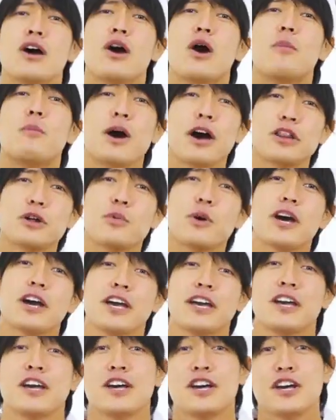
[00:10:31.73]
Oh, by the
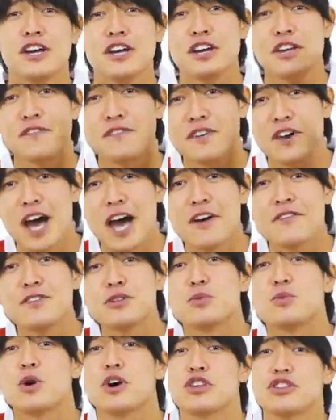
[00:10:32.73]
way, if you
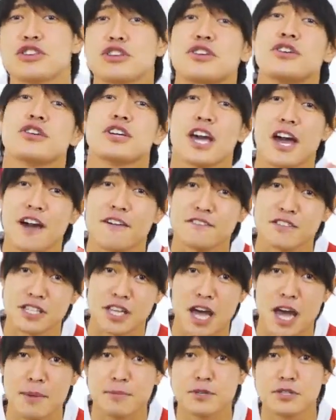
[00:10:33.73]
haven't watched
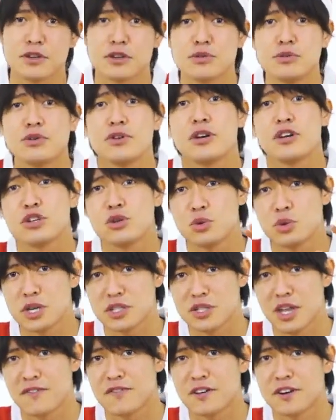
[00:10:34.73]
KFC episode
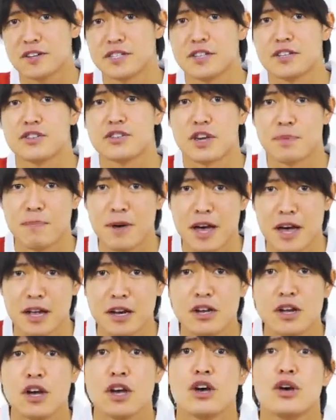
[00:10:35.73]
USA versus
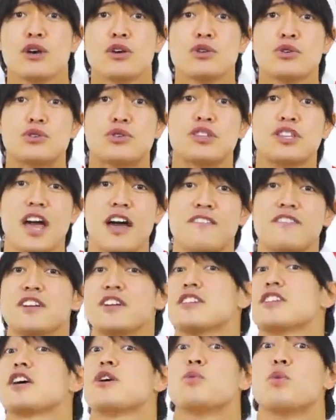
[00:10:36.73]
Japan, you should
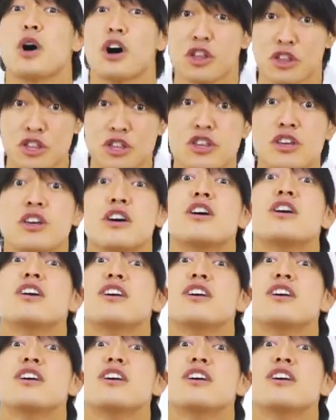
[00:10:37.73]
definitely watch